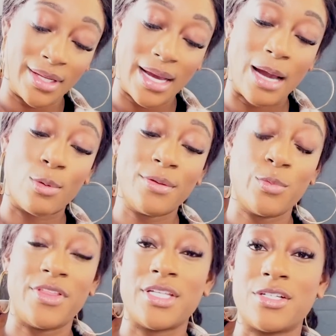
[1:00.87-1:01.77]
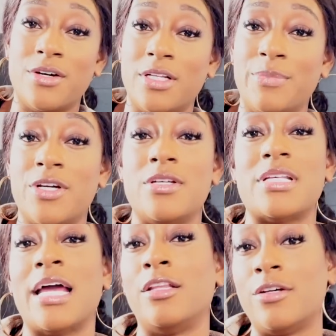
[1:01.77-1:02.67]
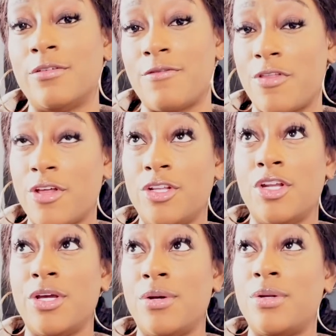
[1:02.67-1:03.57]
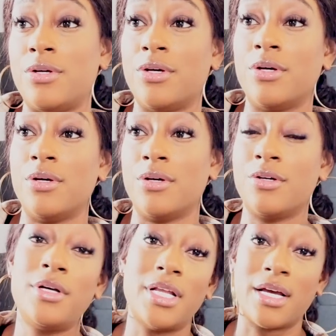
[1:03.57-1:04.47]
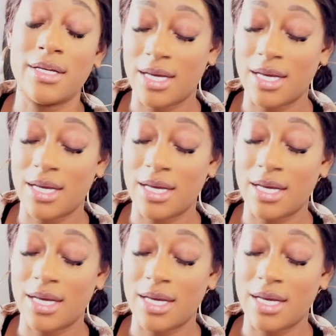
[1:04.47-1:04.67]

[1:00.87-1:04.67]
I went with this colour because I love the nude colour.